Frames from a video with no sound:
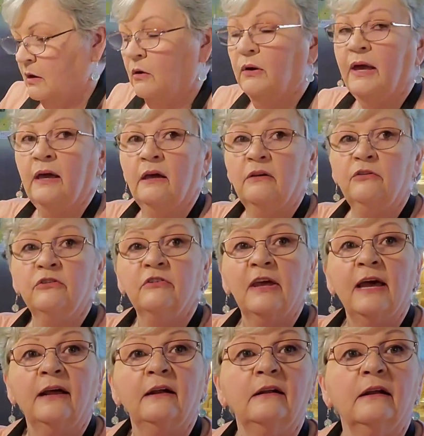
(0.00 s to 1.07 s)
Okay, I just
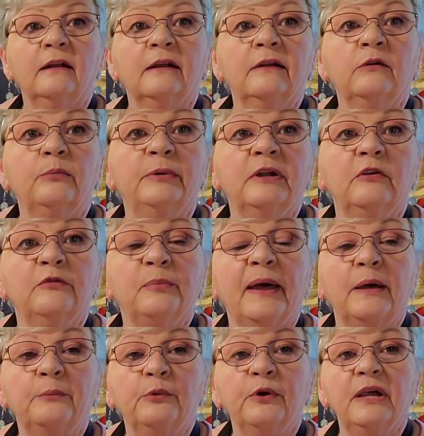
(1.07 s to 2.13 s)
added a little bit of
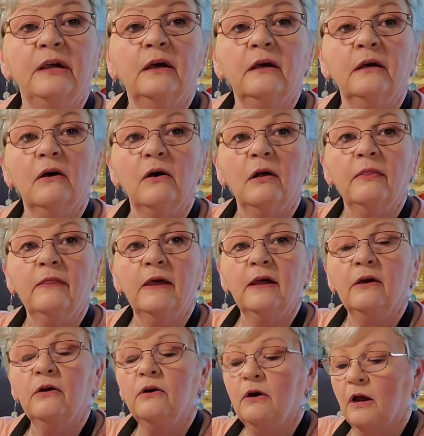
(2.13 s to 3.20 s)
paprika on
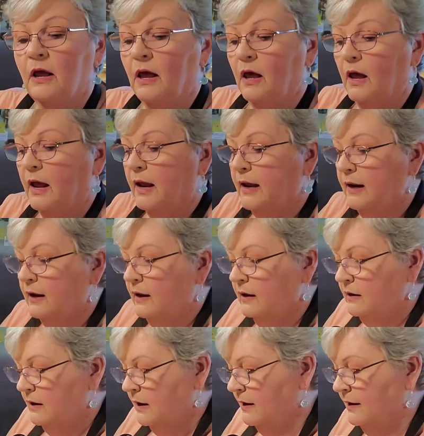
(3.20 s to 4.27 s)
there.
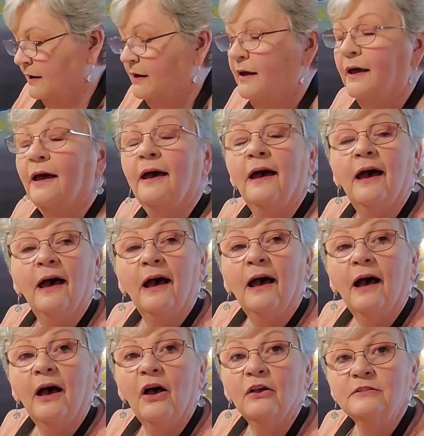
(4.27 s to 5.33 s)
And
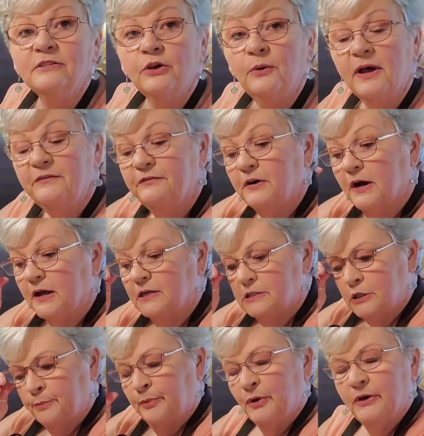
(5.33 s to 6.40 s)
also I
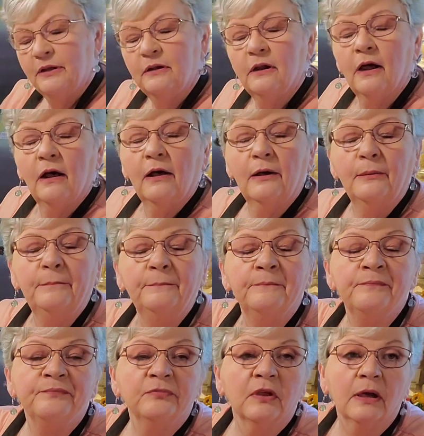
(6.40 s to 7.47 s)
forgot to put
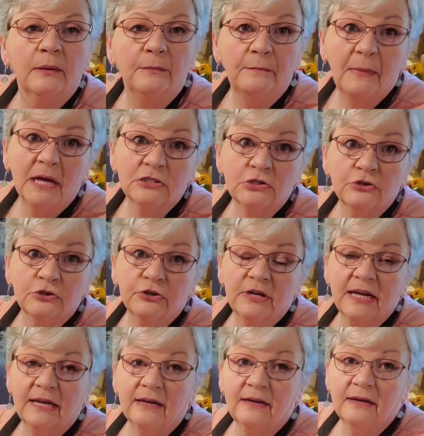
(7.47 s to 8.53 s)

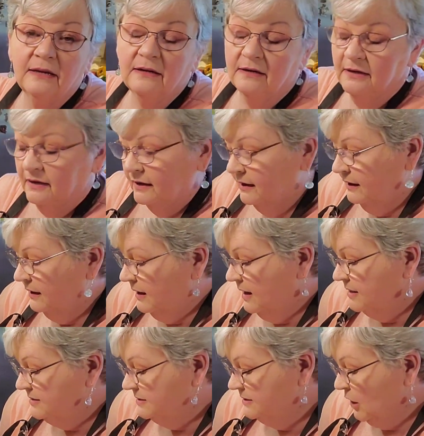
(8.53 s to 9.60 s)
mustard in it.
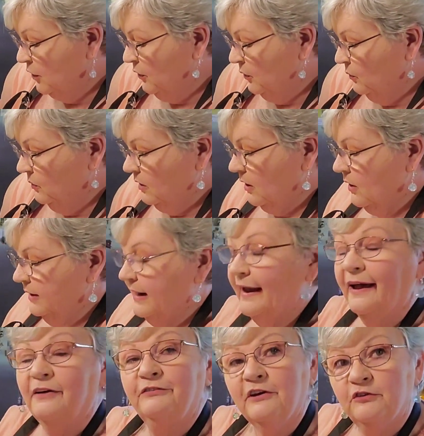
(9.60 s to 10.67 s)
So on
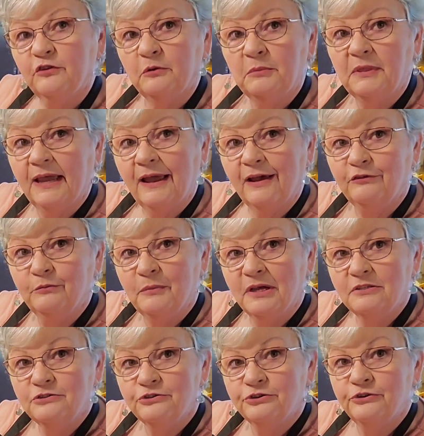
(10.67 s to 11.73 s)
half of them they have
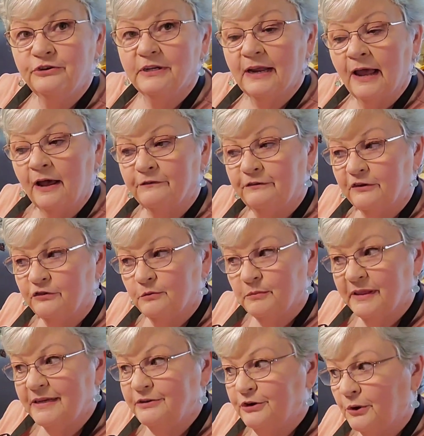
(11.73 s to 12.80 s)
mustard and half of
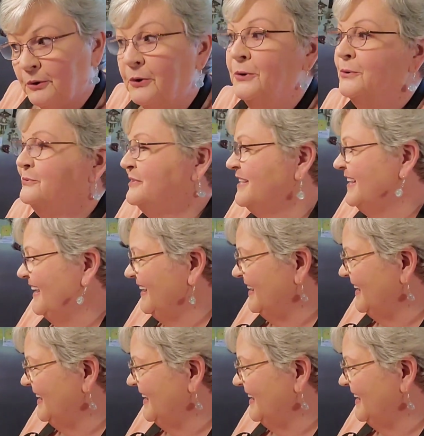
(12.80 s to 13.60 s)
them they don't.